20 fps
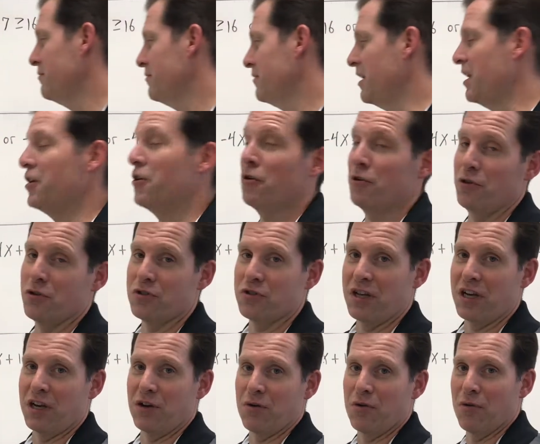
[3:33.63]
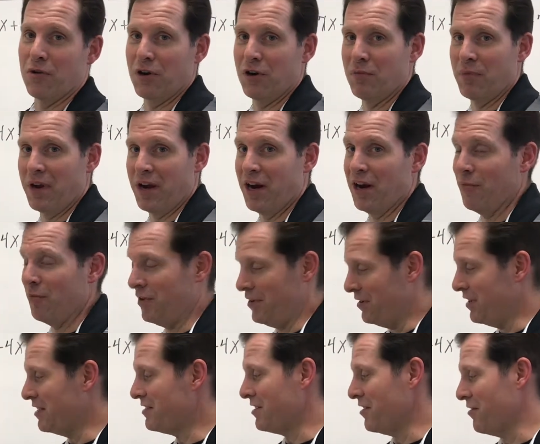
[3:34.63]
And I know it looks like an ordered pair, but
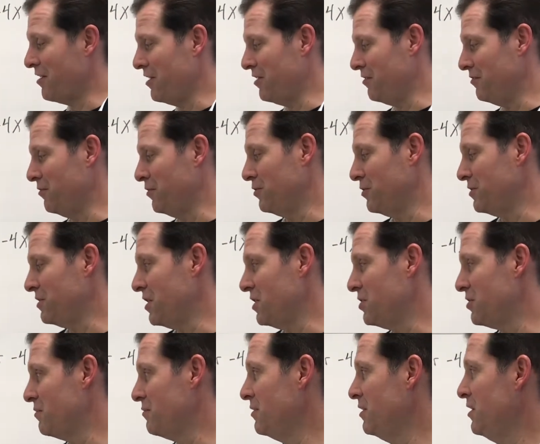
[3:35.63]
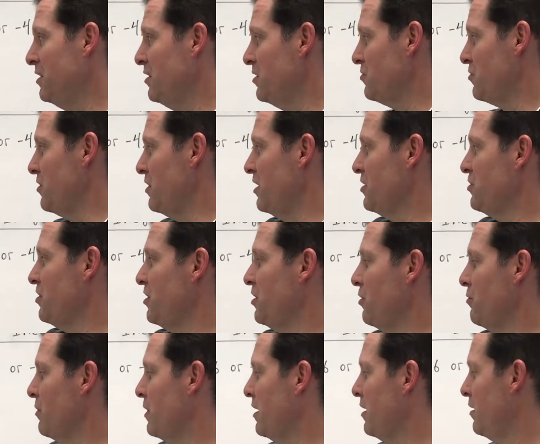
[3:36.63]
that's our interval notation. So you got your
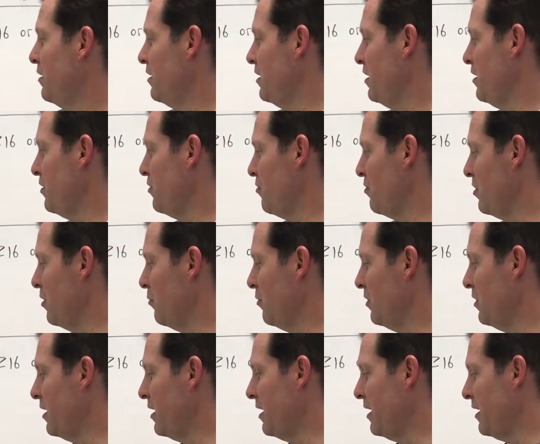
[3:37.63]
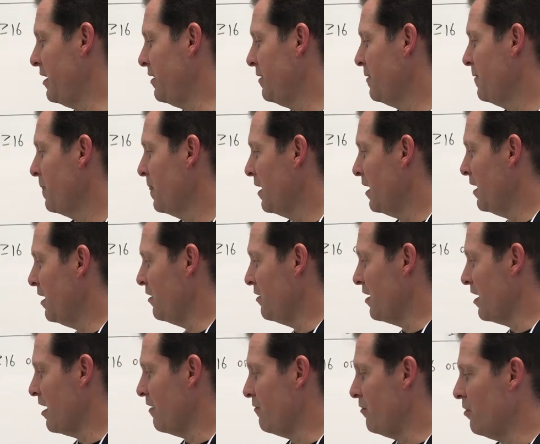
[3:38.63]
inequality, your number line, and then you
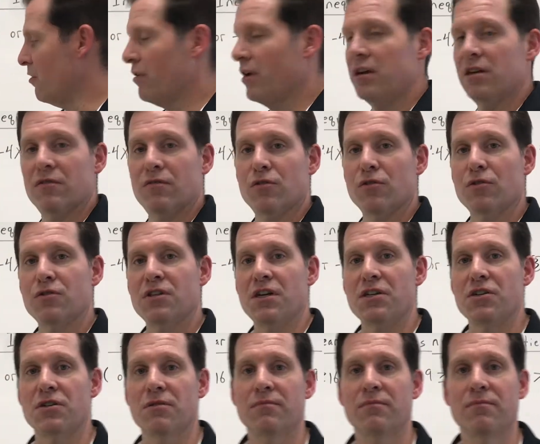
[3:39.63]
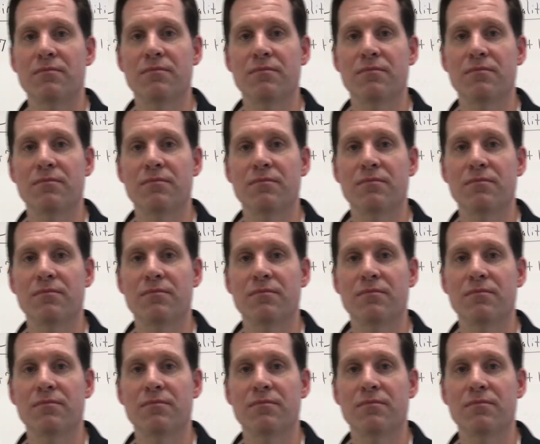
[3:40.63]
have your interval notation.